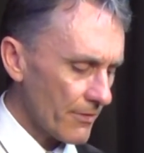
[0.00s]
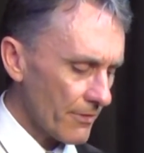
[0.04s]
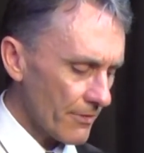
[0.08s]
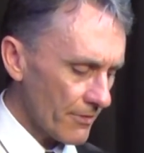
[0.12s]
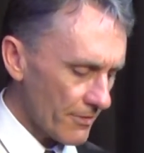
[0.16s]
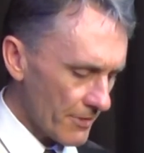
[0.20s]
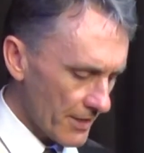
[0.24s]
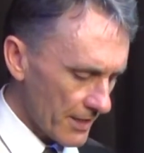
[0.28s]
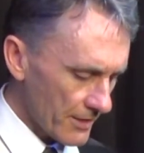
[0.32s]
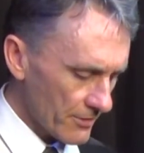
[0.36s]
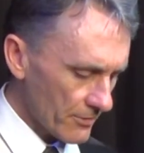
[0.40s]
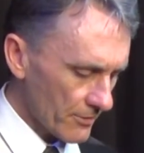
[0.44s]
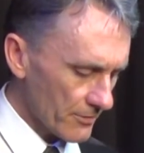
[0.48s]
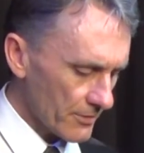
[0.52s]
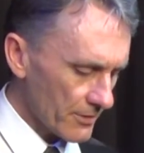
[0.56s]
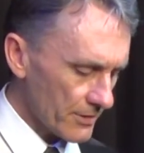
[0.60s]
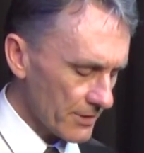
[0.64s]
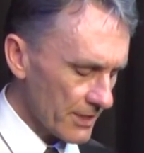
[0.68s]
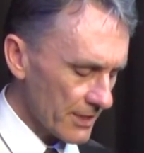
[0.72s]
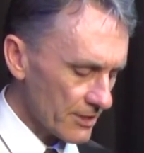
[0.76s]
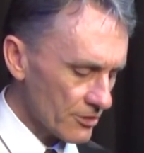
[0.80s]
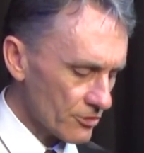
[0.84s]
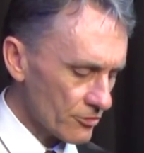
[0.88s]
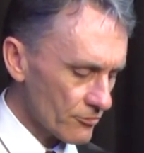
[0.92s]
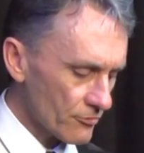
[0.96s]
then on the
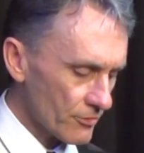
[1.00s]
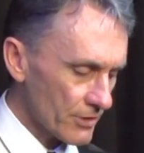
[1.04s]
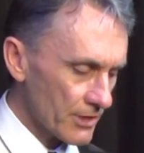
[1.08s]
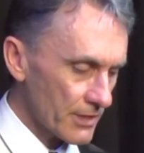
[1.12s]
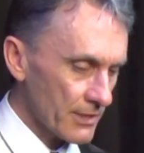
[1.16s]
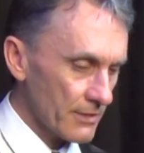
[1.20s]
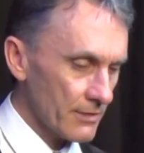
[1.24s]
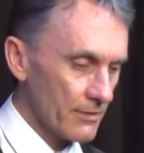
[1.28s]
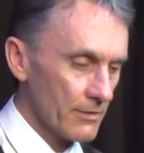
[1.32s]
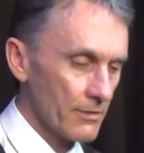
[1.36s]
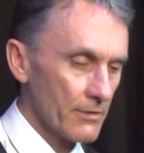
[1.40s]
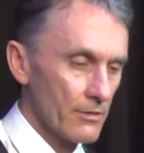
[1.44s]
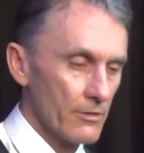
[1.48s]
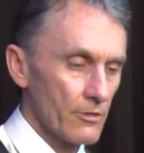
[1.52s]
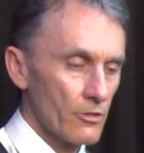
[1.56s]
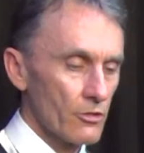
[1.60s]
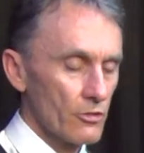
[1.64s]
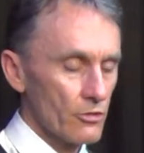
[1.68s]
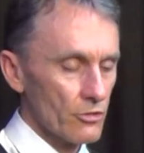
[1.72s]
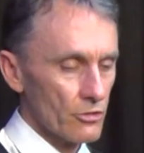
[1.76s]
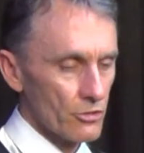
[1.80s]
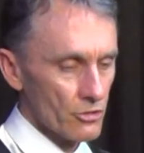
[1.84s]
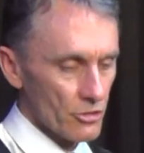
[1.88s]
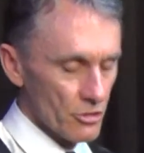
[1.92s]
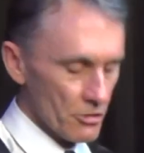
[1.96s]
next string
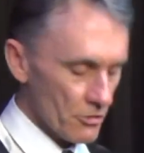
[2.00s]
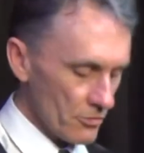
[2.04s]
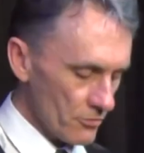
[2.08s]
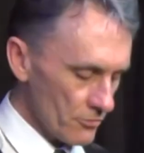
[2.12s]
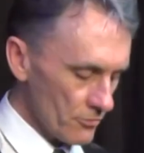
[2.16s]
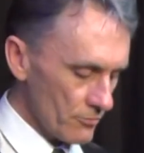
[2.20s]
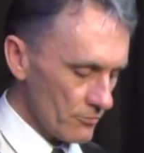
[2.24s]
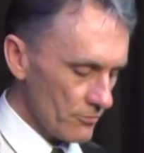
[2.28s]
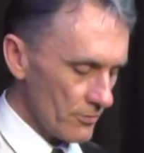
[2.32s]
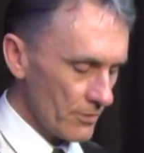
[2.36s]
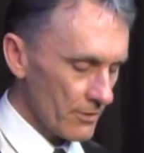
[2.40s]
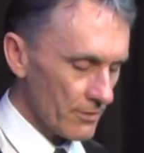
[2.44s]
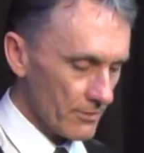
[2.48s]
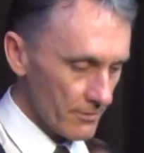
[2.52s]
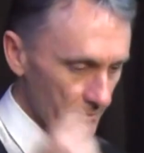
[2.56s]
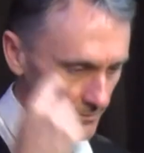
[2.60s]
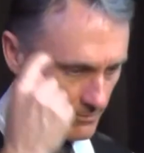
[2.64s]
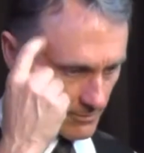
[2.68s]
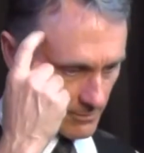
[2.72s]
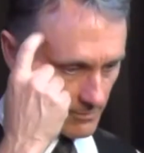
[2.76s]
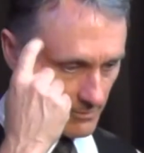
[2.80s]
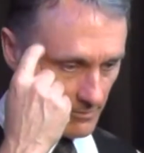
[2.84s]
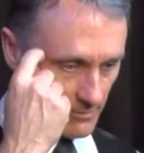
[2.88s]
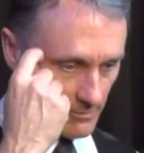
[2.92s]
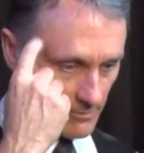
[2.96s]
2
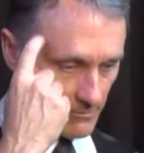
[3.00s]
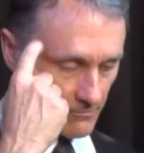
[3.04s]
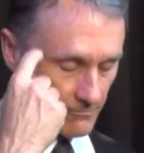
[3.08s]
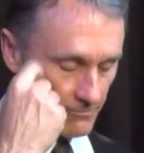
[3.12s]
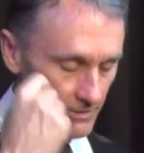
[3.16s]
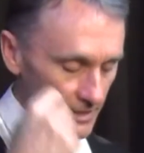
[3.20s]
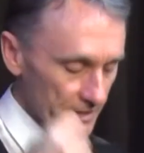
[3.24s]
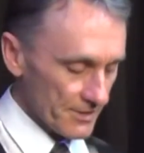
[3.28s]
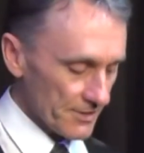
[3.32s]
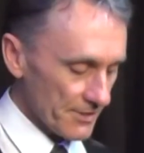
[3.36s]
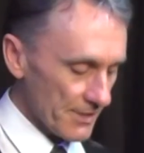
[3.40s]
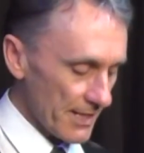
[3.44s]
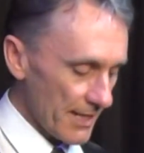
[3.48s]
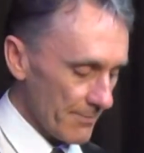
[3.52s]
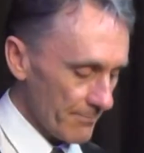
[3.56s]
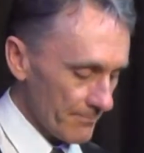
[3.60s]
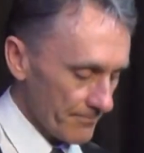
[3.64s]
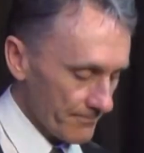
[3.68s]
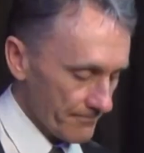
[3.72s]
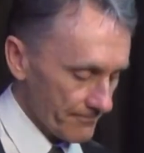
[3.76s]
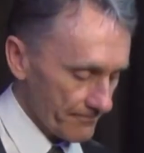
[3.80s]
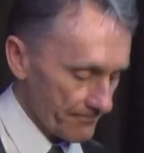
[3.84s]
frets up,